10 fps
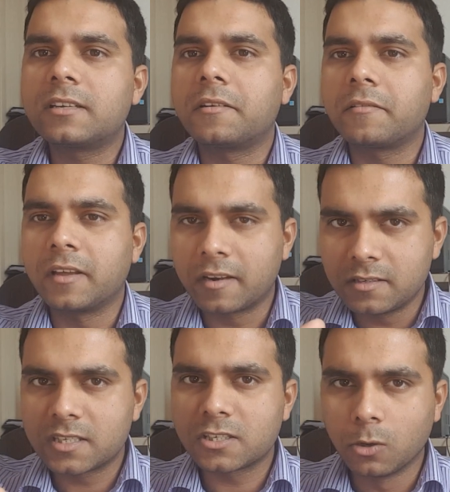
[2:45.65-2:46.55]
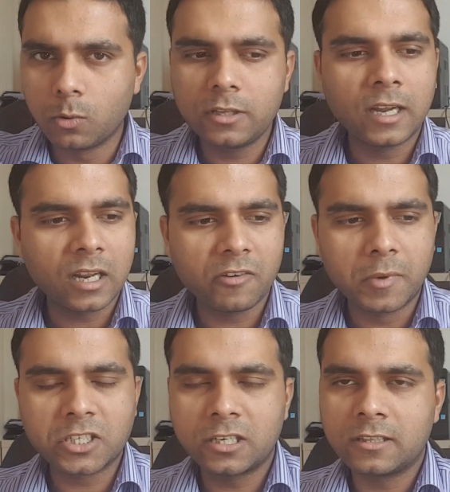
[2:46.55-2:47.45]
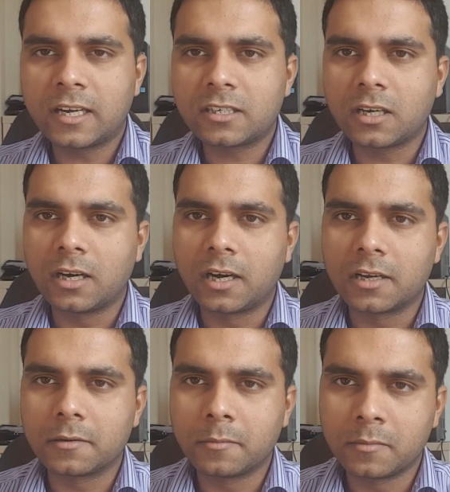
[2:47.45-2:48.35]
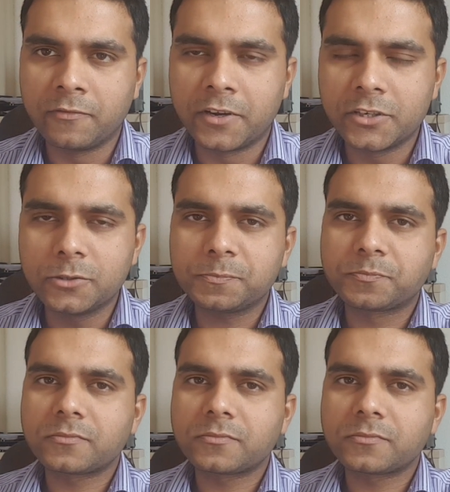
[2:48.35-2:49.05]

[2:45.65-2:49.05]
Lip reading: It increases slowly, that I have mentioned in that video,